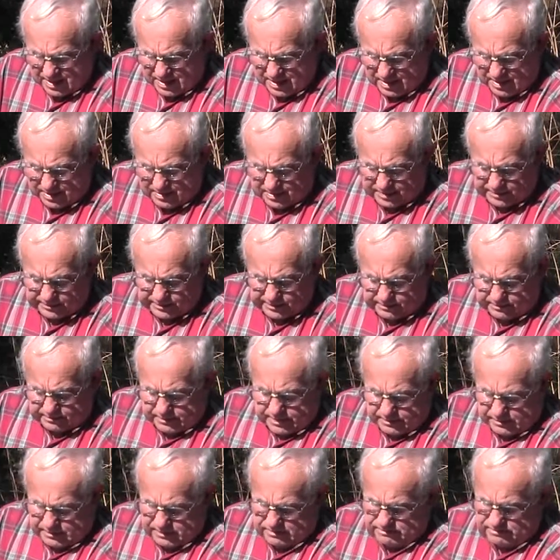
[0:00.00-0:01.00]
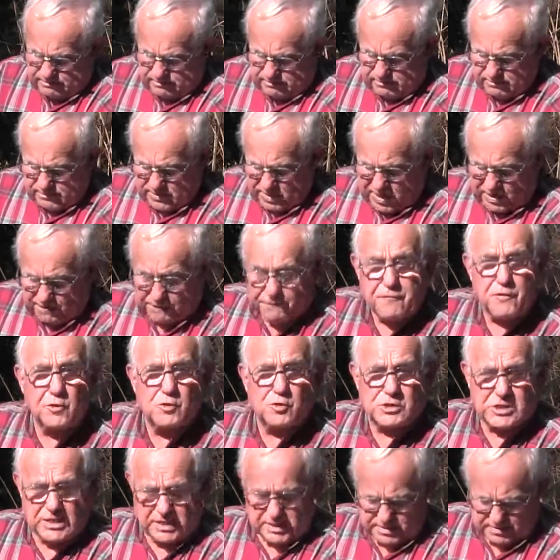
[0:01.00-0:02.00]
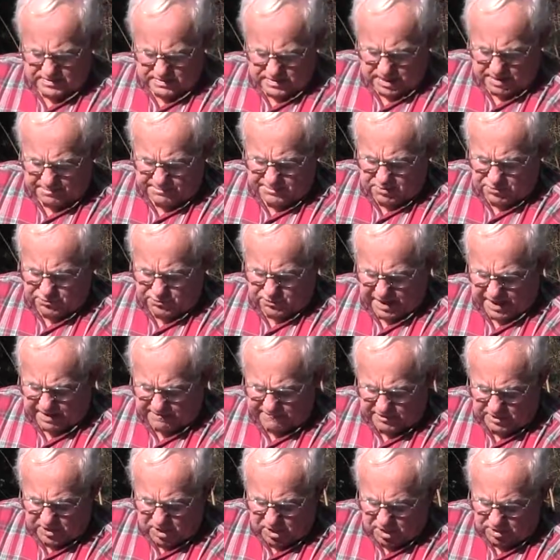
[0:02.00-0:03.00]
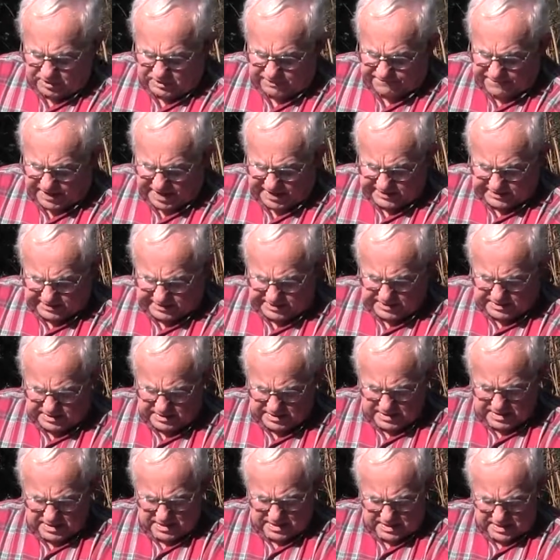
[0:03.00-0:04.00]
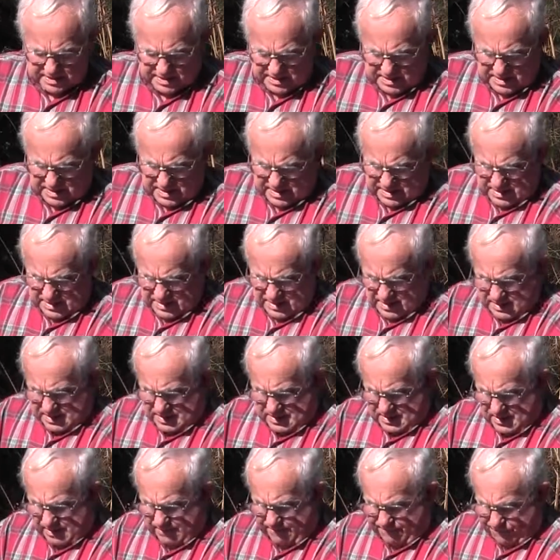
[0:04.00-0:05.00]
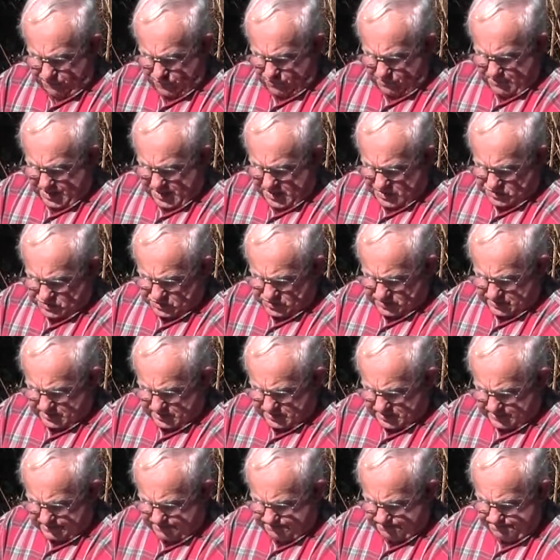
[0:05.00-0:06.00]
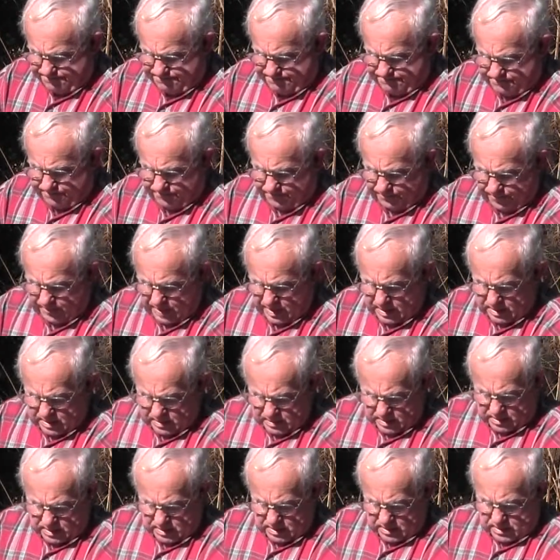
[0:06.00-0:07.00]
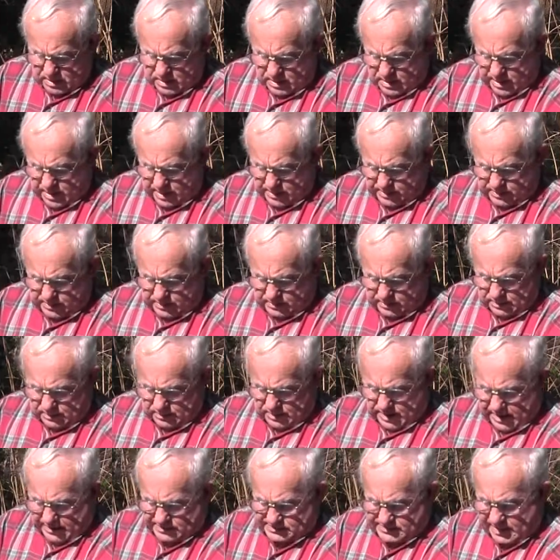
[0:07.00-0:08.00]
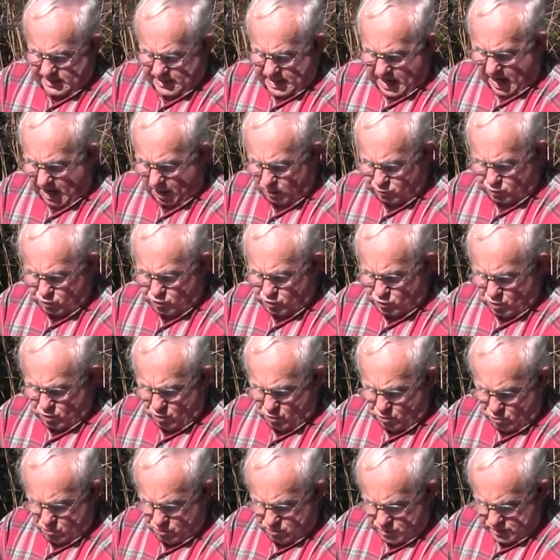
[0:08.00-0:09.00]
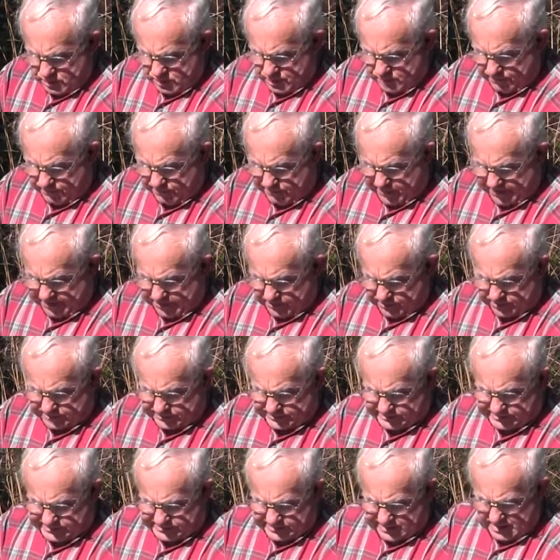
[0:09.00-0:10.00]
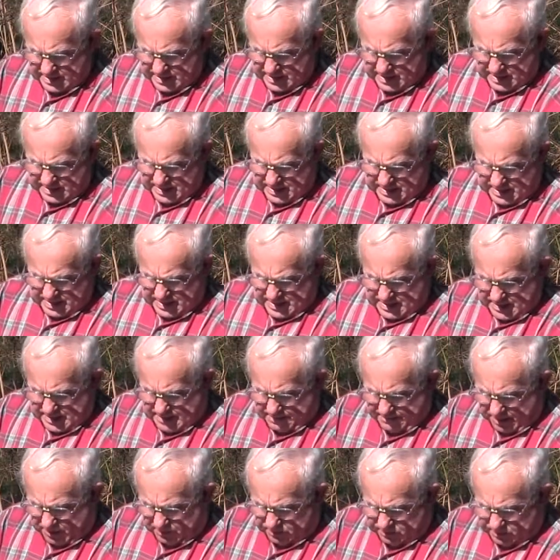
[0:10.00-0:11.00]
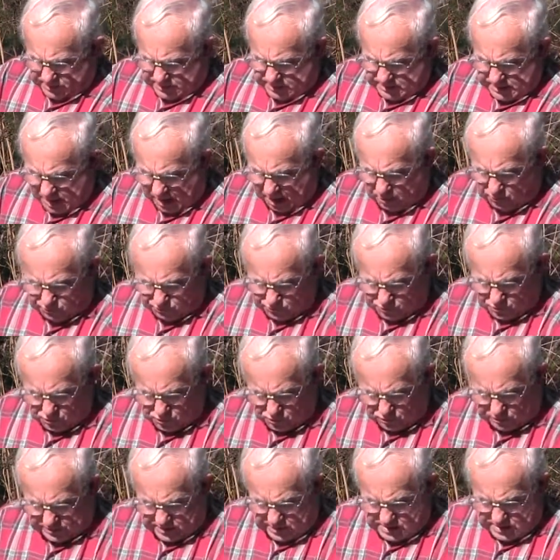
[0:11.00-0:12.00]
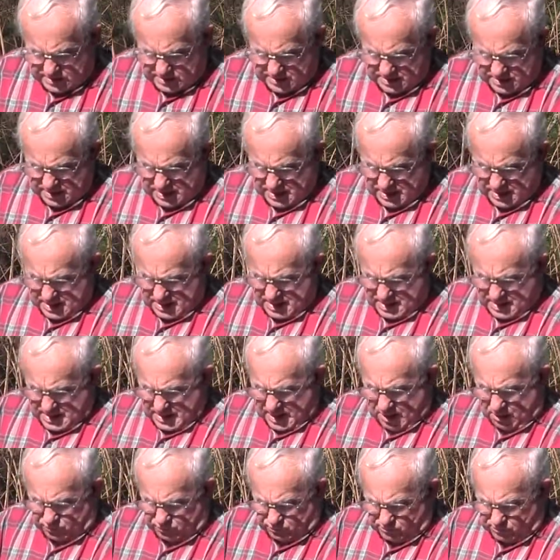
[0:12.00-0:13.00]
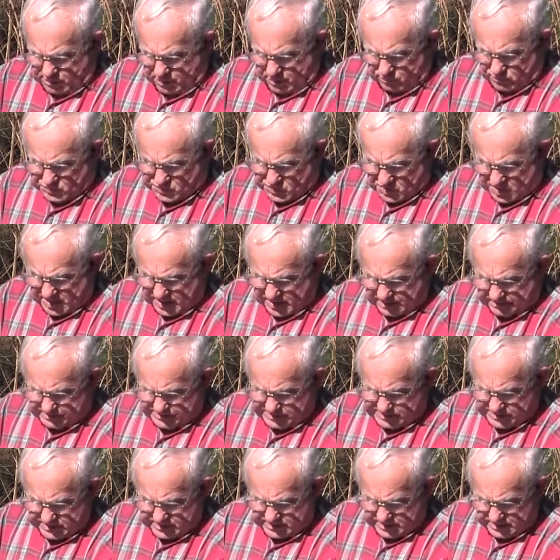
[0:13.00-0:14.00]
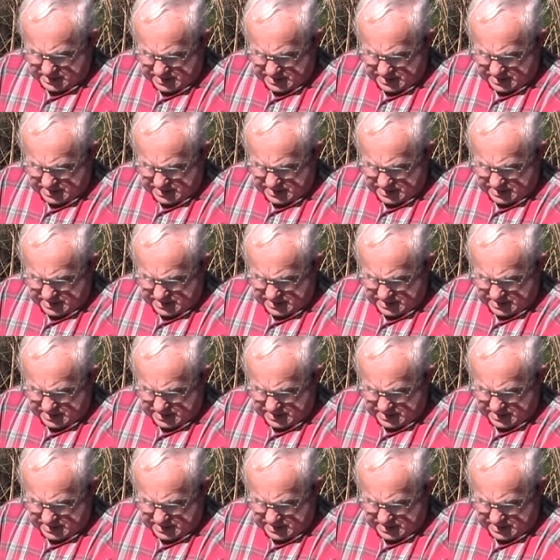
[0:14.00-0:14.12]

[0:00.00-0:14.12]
in the near future. I'm going to have a lot of other information and as how to do videos about how to root, how to grow shrubs